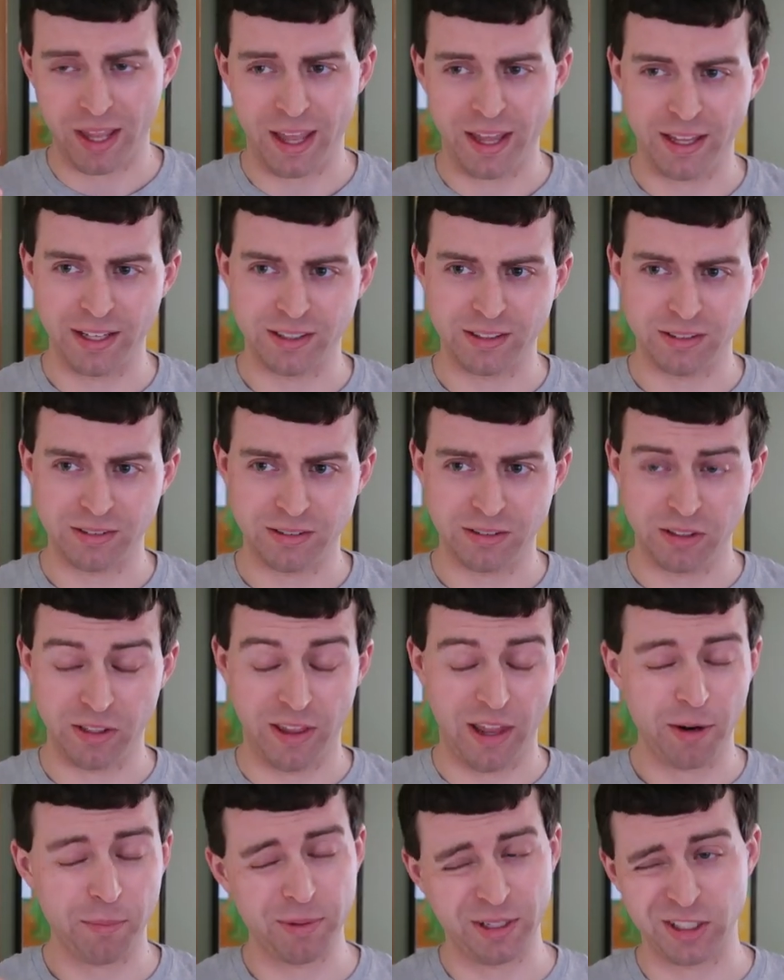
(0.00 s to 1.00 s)
And
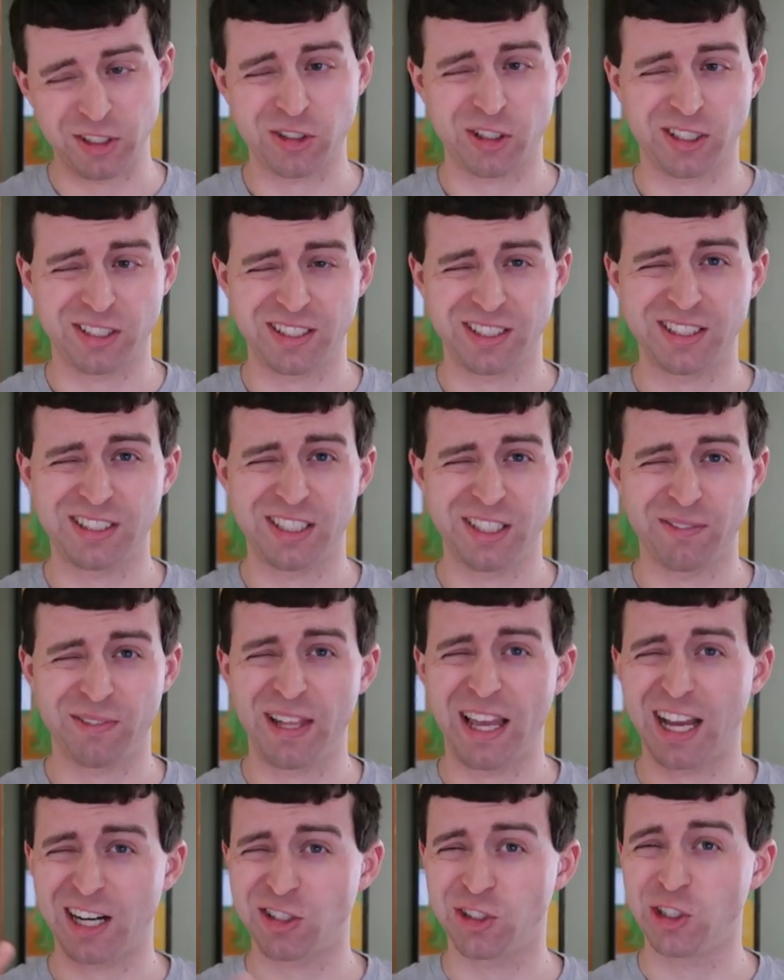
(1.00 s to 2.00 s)
that'll be interesting to see if
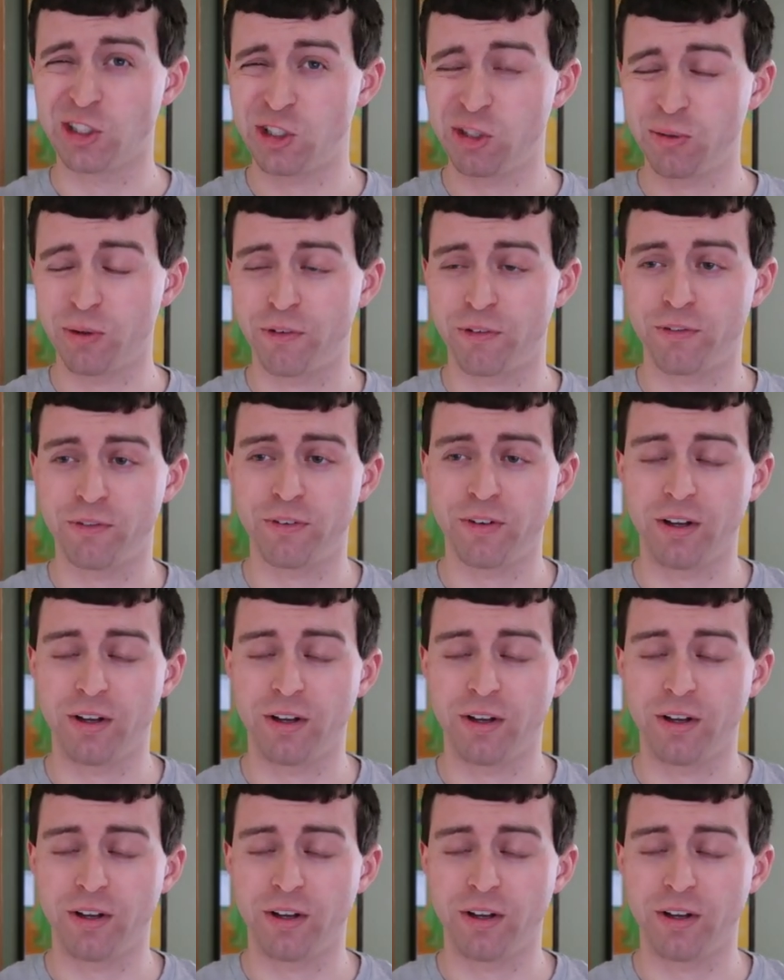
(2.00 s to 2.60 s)
they actually do